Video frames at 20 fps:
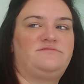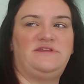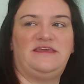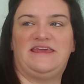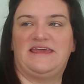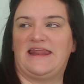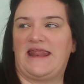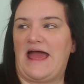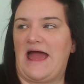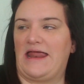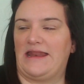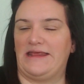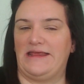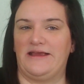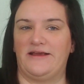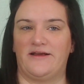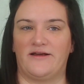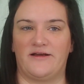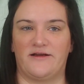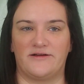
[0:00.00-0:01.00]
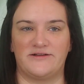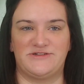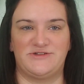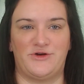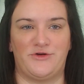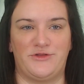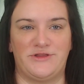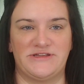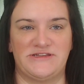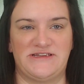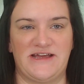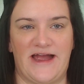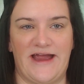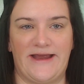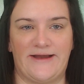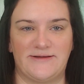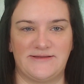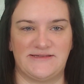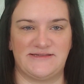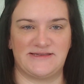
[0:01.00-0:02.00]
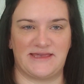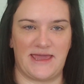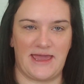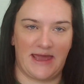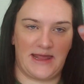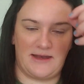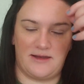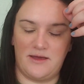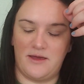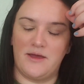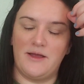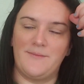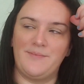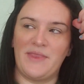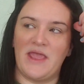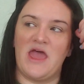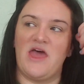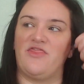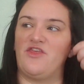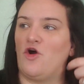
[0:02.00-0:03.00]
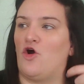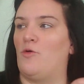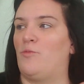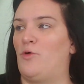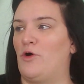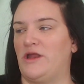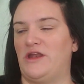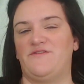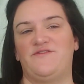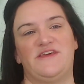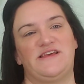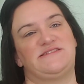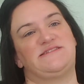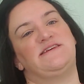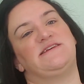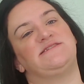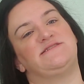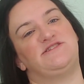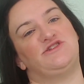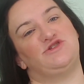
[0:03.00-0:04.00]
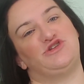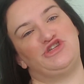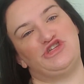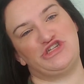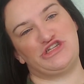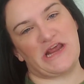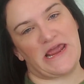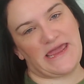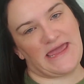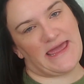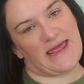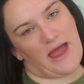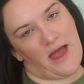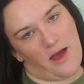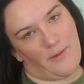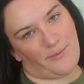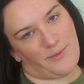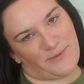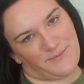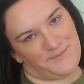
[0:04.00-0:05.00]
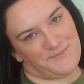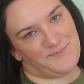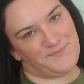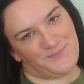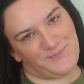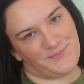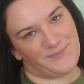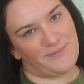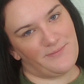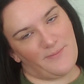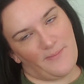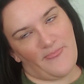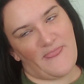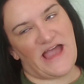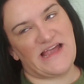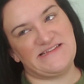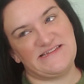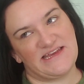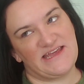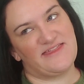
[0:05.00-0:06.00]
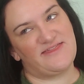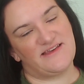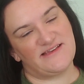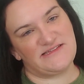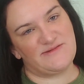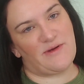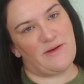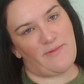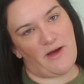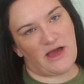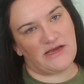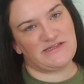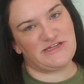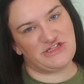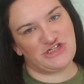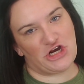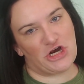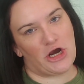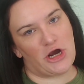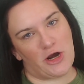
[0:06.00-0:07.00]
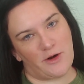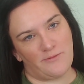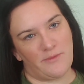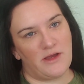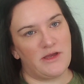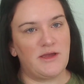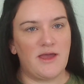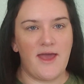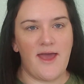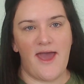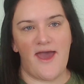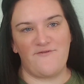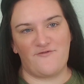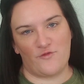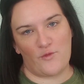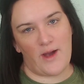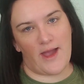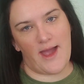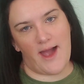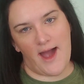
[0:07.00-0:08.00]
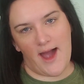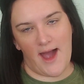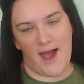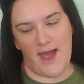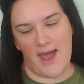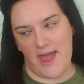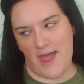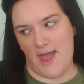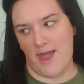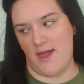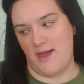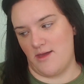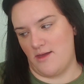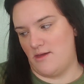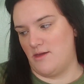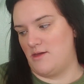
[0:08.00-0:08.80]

get out of here, dull and tired skin. The whole point of this is to shake it up. I did get this in my BoxyCharm, FYI.